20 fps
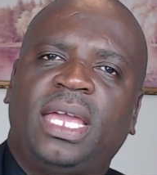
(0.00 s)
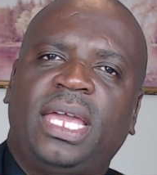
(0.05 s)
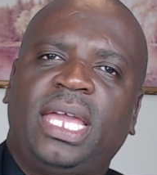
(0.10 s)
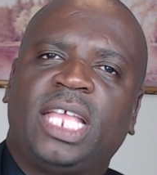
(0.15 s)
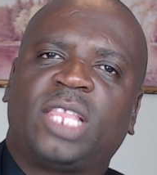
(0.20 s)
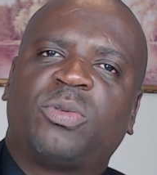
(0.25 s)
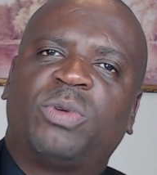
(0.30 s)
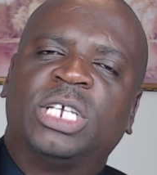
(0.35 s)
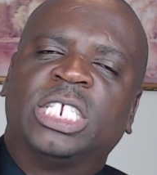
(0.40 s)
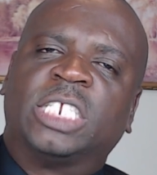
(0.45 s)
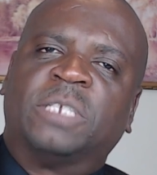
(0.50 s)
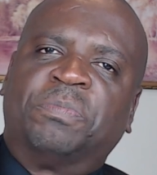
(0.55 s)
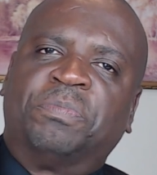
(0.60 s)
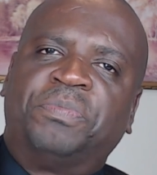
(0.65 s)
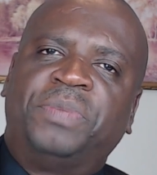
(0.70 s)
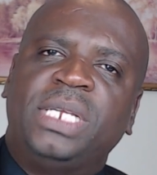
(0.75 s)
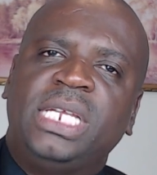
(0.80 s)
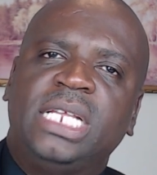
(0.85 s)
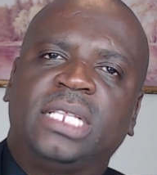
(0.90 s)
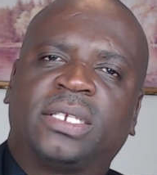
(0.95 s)
it was
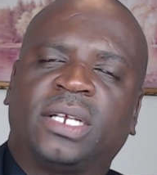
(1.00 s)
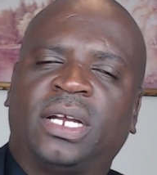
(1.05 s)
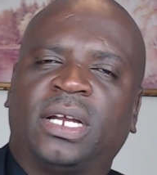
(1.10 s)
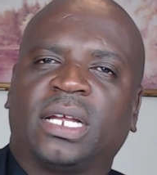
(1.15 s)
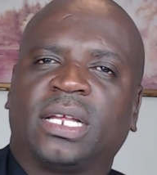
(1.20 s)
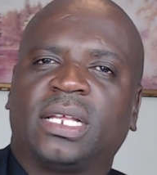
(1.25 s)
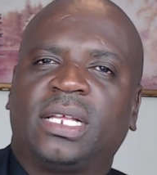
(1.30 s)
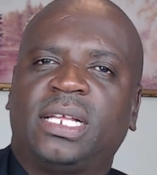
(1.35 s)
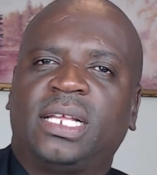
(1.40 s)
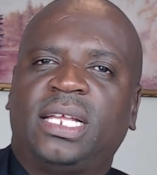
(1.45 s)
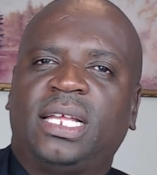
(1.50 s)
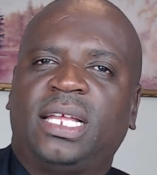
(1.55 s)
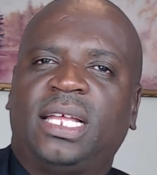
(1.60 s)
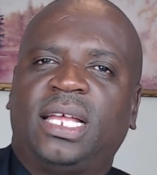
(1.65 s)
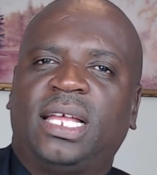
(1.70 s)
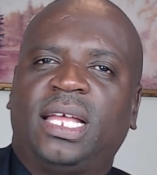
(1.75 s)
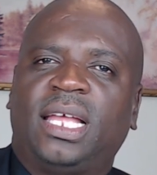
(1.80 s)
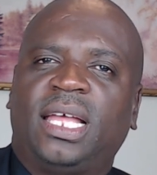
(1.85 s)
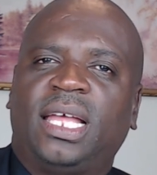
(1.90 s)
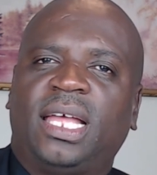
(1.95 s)
Peter
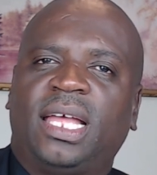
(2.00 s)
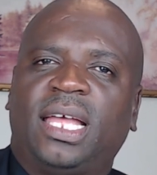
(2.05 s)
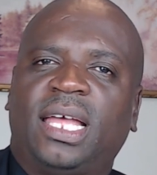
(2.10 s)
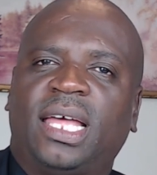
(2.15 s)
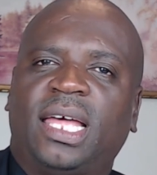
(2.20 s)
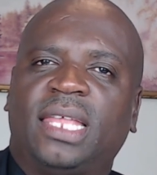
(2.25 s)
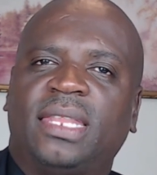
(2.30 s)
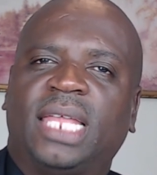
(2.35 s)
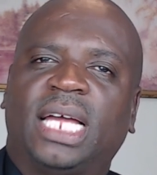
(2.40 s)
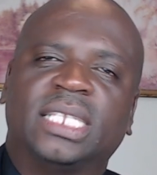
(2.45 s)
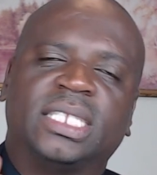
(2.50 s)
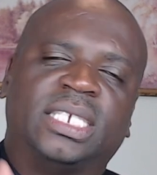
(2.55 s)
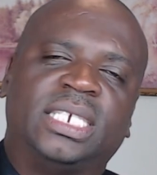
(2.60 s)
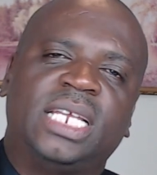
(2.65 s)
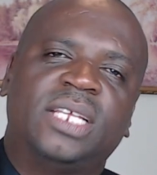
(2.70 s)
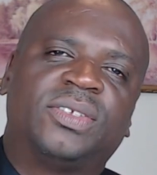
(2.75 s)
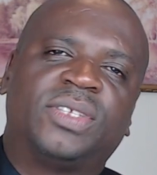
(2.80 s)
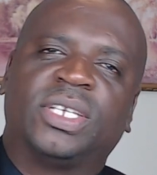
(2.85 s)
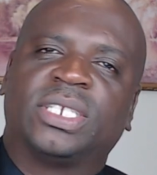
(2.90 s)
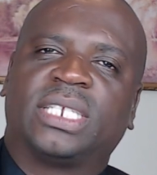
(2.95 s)
that
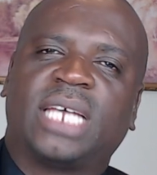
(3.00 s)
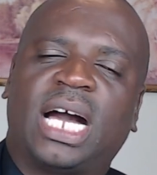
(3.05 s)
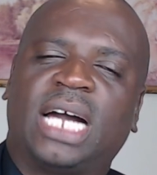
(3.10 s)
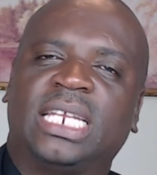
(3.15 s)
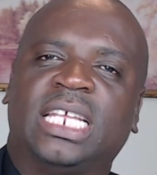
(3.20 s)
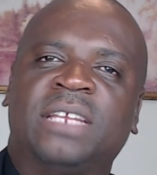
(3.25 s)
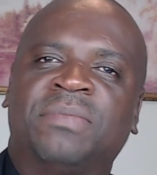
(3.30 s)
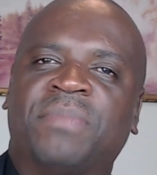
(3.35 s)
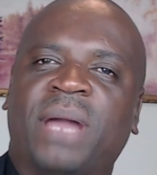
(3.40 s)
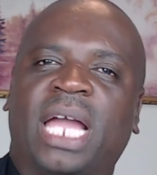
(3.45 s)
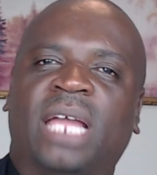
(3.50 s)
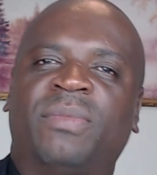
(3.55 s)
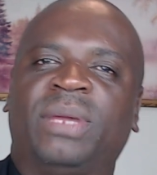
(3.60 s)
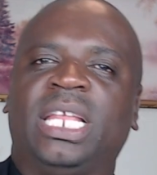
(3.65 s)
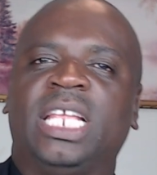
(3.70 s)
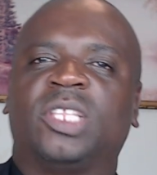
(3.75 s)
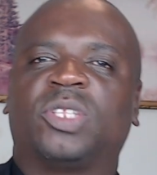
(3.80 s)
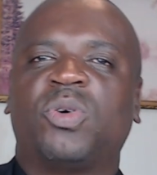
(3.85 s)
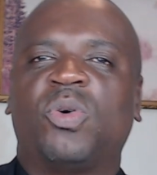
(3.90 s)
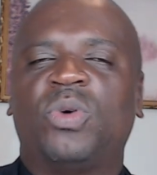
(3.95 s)
Jesus had in mind when
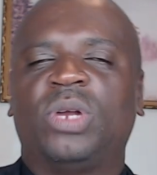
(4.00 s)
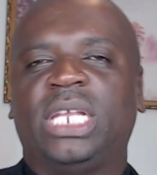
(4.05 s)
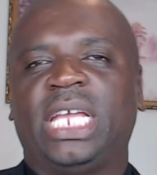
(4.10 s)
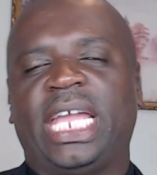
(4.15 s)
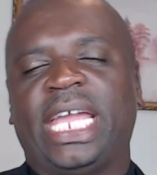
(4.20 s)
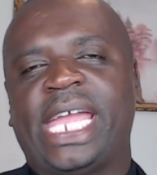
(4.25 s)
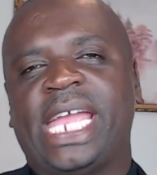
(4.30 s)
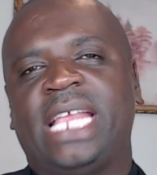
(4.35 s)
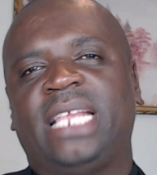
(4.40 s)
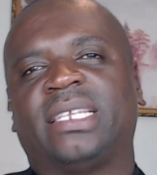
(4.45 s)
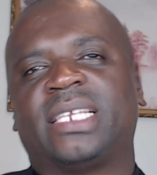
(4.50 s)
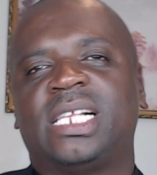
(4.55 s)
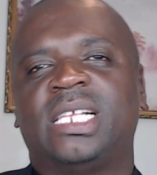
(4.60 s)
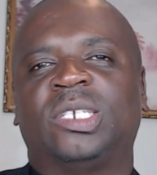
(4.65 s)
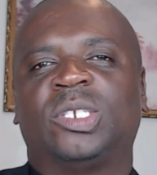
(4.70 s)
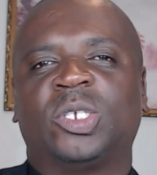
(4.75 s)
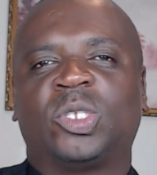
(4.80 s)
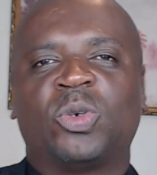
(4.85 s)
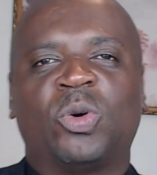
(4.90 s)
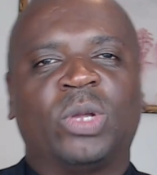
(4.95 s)
he told the
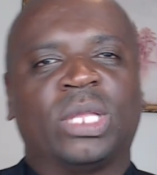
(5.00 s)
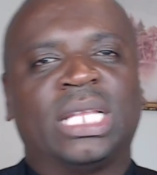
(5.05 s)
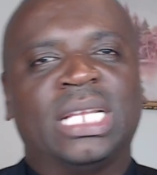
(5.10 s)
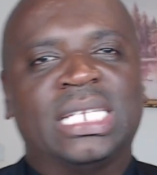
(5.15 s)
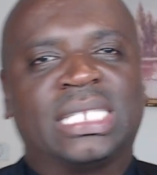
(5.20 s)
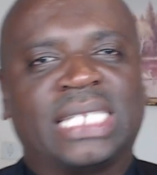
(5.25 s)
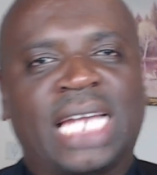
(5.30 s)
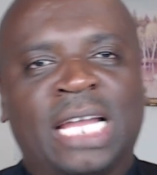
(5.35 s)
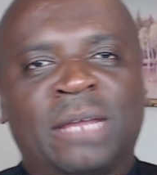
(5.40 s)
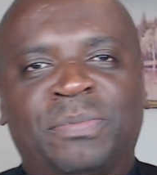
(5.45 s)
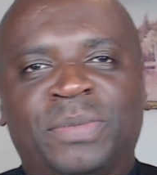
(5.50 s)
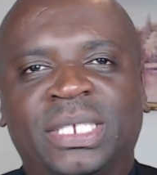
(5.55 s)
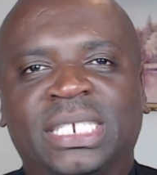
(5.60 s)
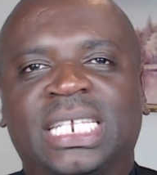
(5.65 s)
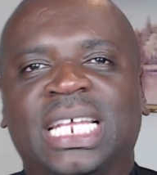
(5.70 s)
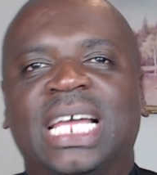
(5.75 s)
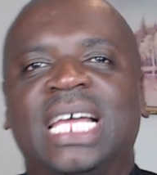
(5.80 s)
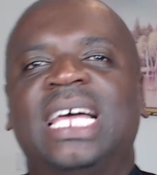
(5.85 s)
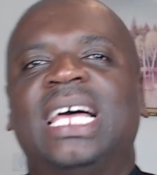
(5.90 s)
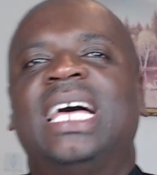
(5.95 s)
angels, he told the
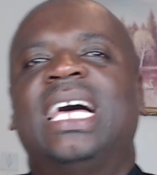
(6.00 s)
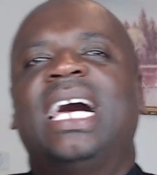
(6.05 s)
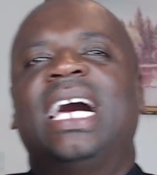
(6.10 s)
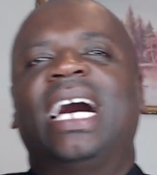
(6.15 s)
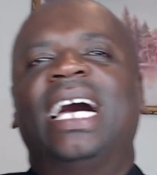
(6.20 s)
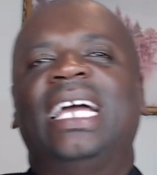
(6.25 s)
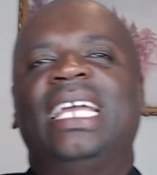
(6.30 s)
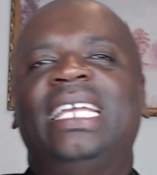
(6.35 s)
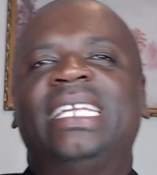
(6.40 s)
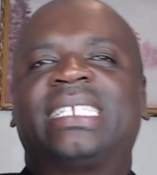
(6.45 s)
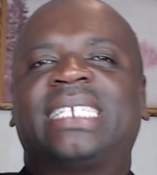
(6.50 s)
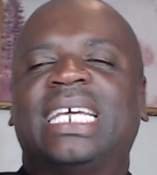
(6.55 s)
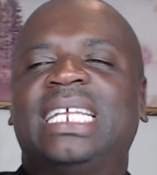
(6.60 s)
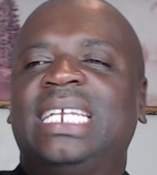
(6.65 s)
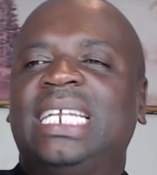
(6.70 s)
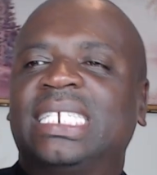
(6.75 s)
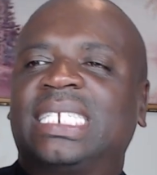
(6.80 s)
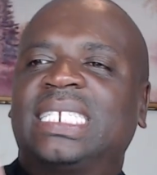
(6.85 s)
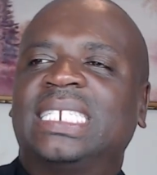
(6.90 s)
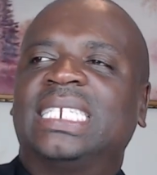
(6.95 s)
disciples, he said,
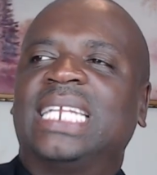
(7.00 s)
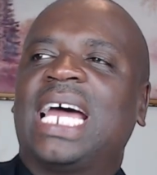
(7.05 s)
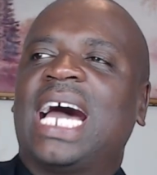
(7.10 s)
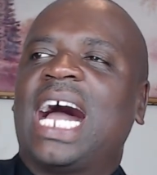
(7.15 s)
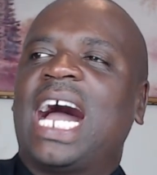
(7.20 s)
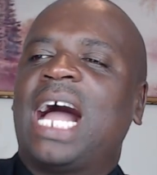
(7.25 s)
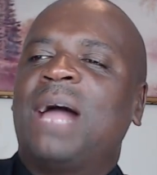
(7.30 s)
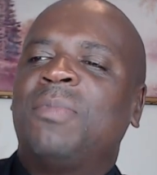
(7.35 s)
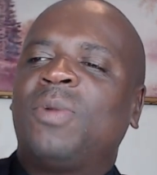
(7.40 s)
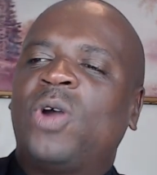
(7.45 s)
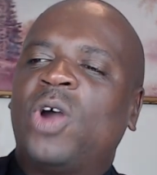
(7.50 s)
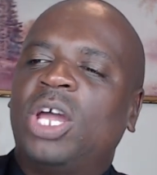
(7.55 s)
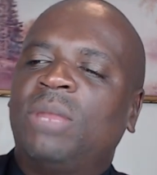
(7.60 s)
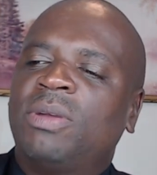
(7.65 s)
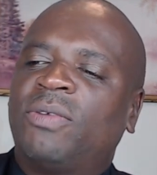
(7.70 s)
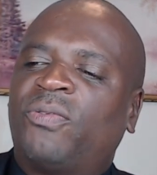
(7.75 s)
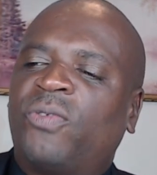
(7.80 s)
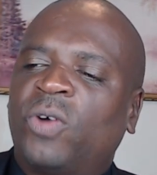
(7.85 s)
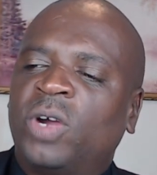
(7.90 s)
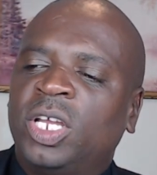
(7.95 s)
"Listen, I'm going
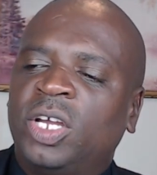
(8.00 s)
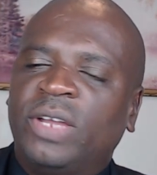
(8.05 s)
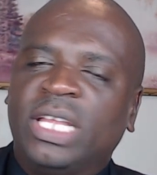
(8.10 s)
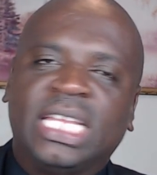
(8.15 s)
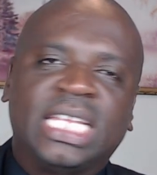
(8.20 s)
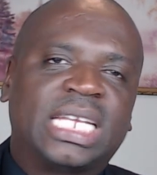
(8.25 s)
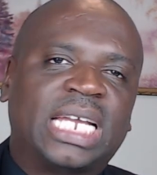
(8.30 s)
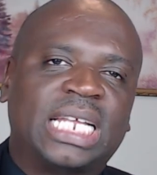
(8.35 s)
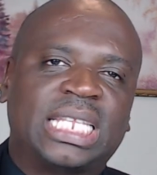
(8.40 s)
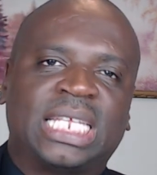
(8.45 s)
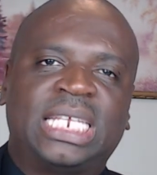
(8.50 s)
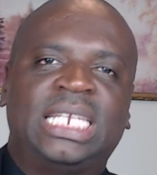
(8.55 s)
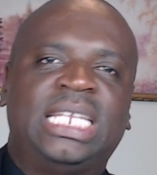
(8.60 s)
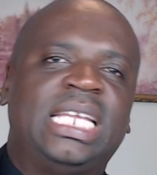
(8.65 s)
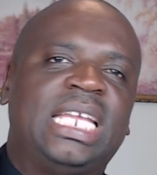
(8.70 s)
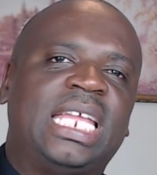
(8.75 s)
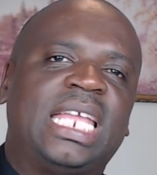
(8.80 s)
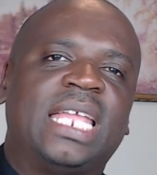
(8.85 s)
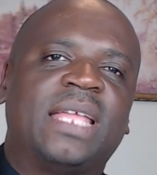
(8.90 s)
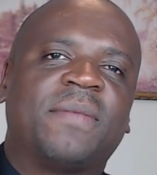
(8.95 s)
before you in
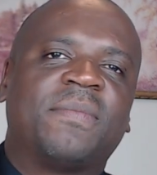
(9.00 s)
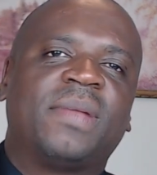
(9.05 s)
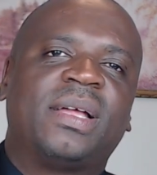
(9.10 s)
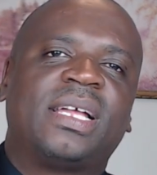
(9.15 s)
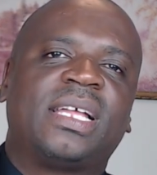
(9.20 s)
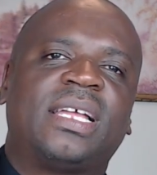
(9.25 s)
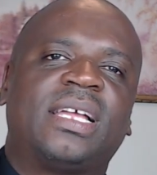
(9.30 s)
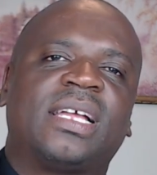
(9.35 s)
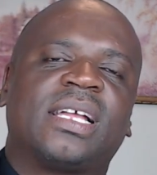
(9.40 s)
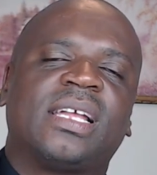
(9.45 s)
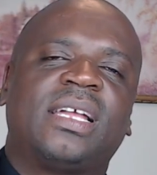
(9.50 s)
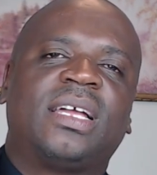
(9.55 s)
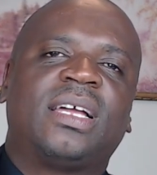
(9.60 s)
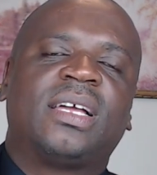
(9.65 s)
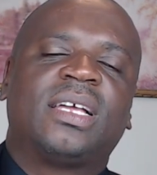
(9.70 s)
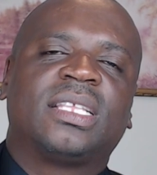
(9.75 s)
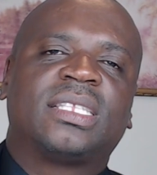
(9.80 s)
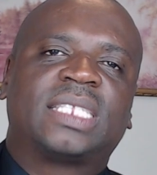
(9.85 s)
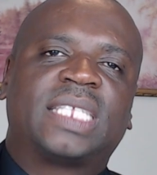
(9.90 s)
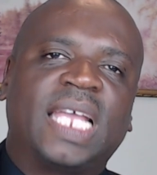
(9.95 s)
Galilee.
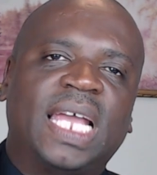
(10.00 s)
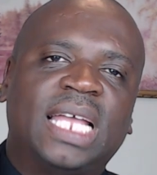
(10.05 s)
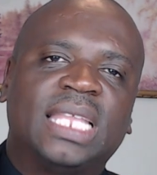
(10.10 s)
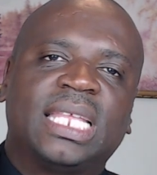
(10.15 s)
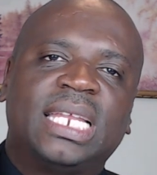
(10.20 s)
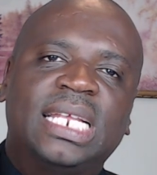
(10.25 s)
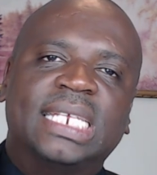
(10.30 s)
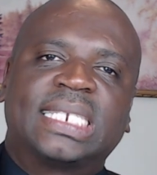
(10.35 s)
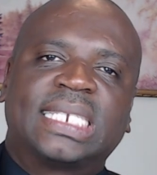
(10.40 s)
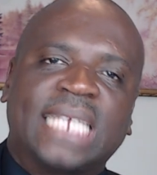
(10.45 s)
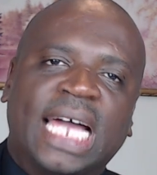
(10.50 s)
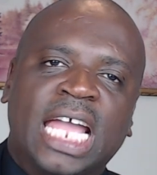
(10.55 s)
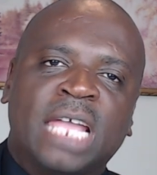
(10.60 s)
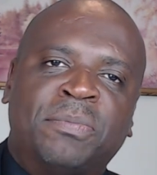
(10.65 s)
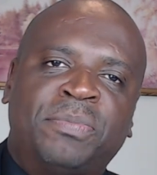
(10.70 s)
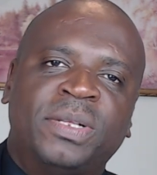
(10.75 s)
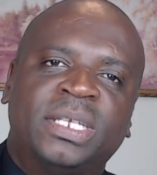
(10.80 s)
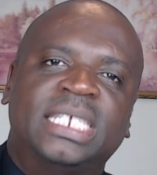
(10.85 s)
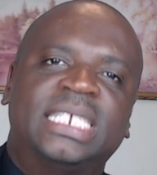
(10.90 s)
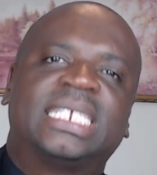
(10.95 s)
Tell the
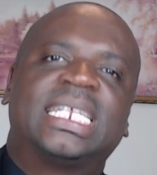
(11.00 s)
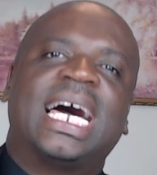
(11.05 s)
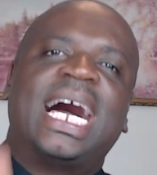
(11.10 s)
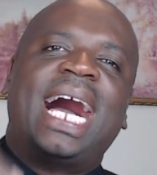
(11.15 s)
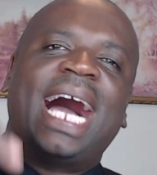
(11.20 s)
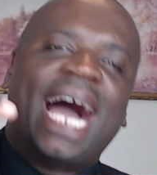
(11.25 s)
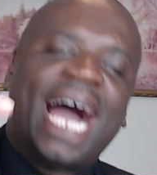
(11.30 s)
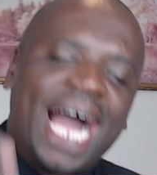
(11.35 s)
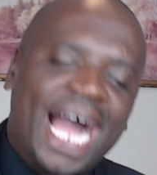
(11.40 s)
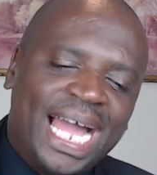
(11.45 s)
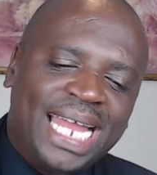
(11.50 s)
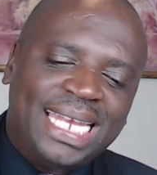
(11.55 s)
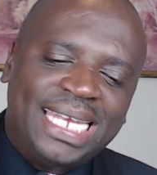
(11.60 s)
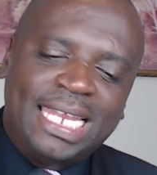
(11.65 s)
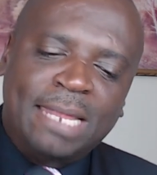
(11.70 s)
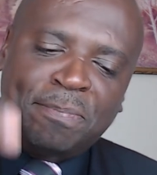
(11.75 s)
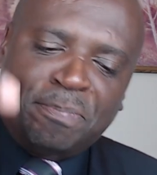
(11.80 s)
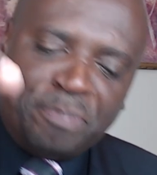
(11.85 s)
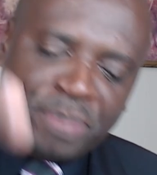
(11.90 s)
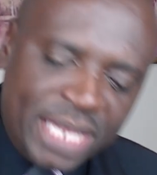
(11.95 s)
disciples
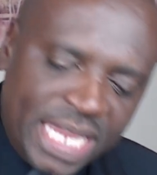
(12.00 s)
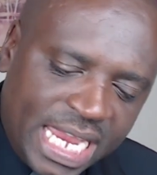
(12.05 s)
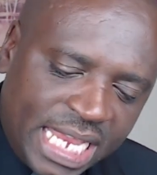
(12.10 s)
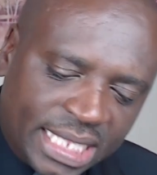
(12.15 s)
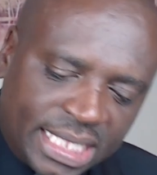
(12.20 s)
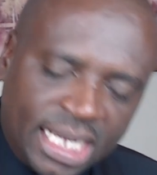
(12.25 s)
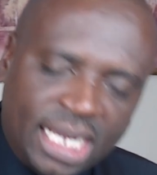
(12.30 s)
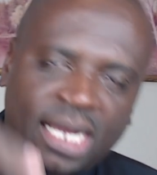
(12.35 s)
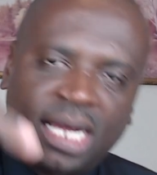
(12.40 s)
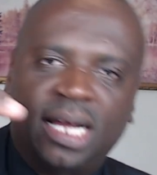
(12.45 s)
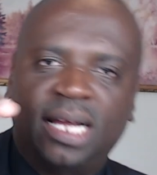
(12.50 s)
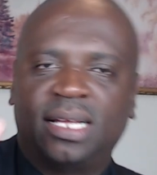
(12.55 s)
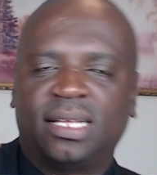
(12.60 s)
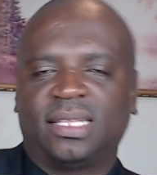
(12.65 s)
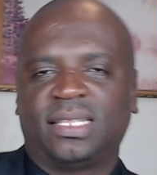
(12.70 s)
and Peter,"